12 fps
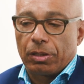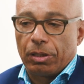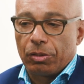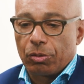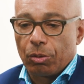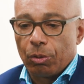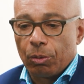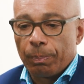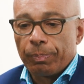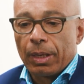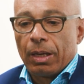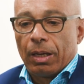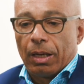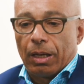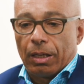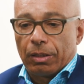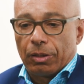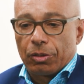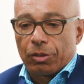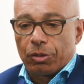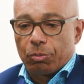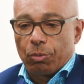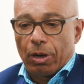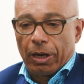And so this
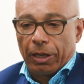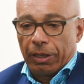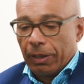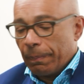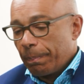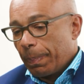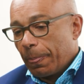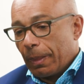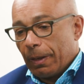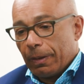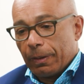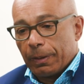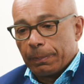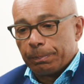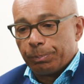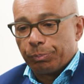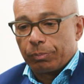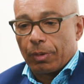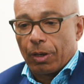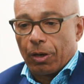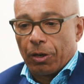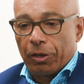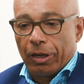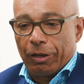is why there
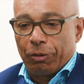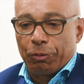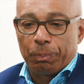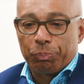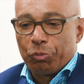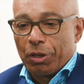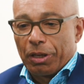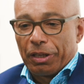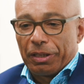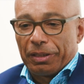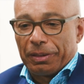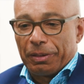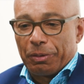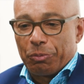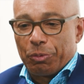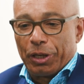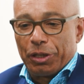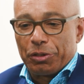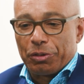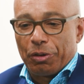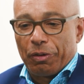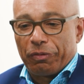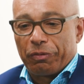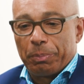are now ways
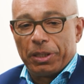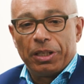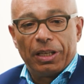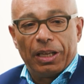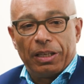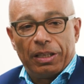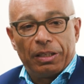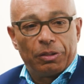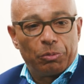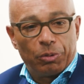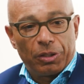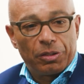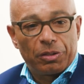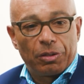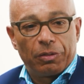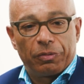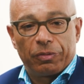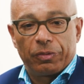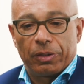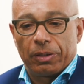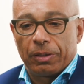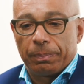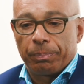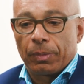of mitigating the risk of
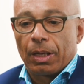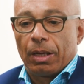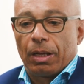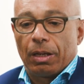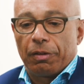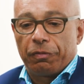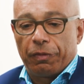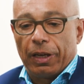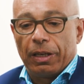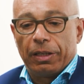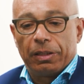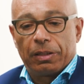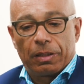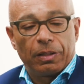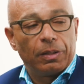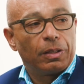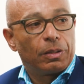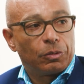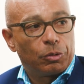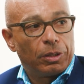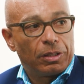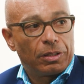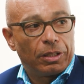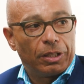failing the clinical
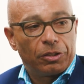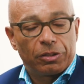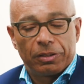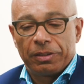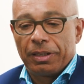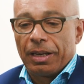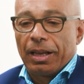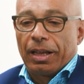translation.